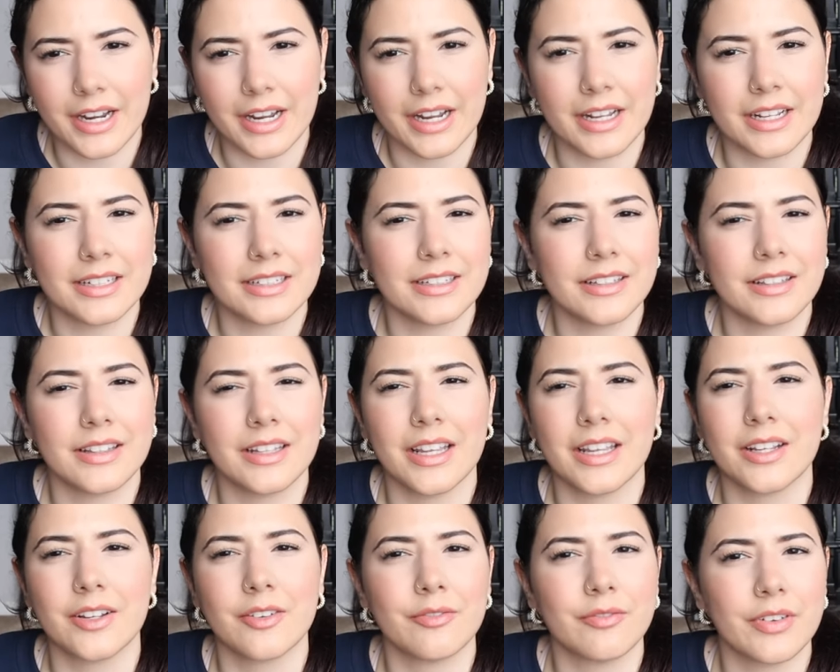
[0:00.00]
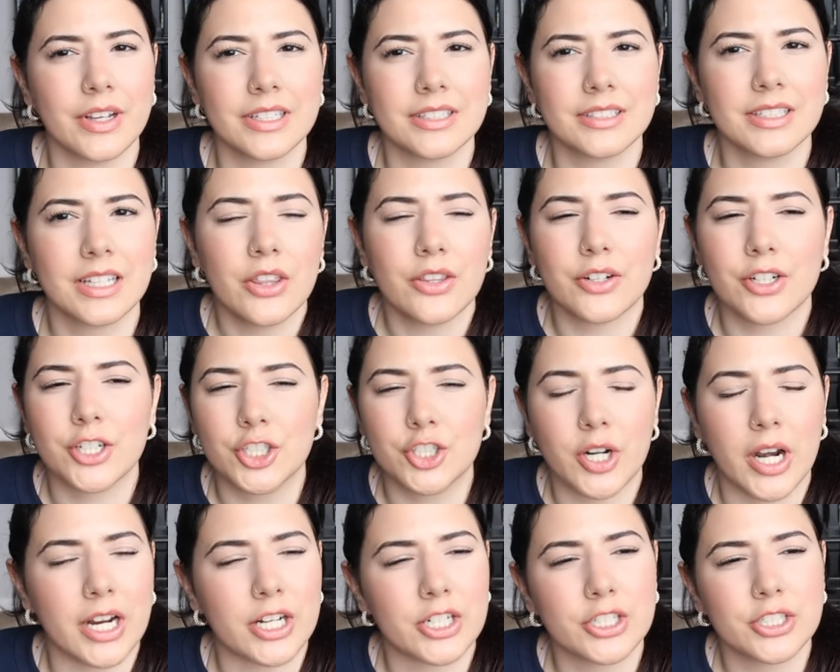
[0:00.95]
and they confess their
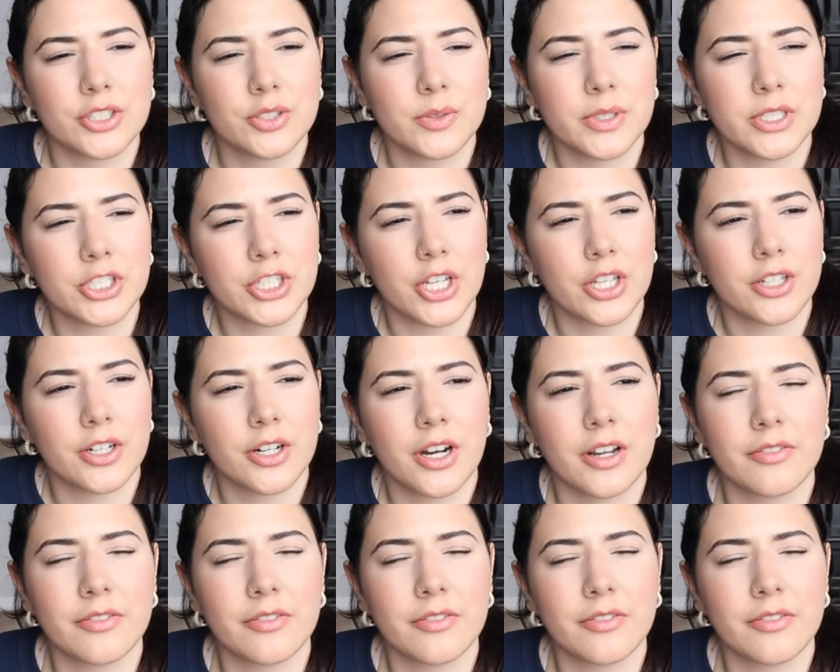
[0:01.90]
attraction to each other.